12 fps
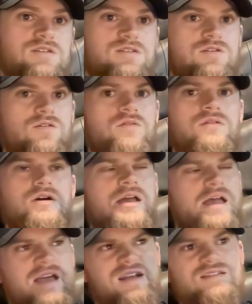So
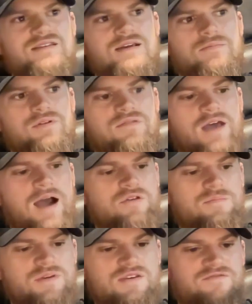an example of that
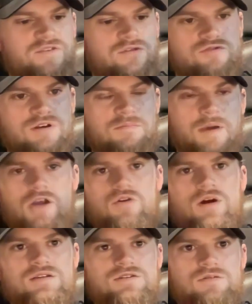would be filtering by
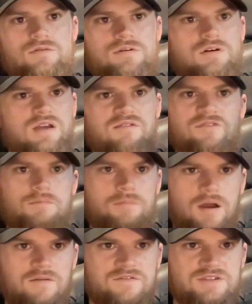credit score. If
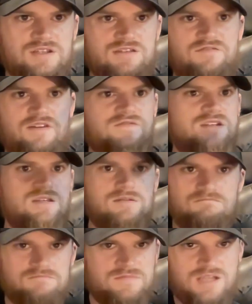above
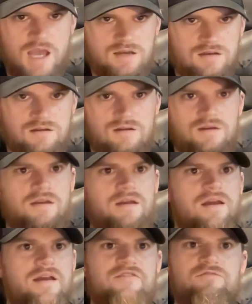650, send.
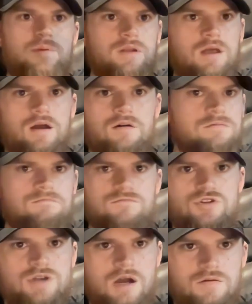If below,
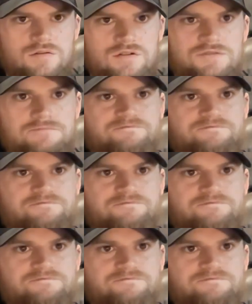don't.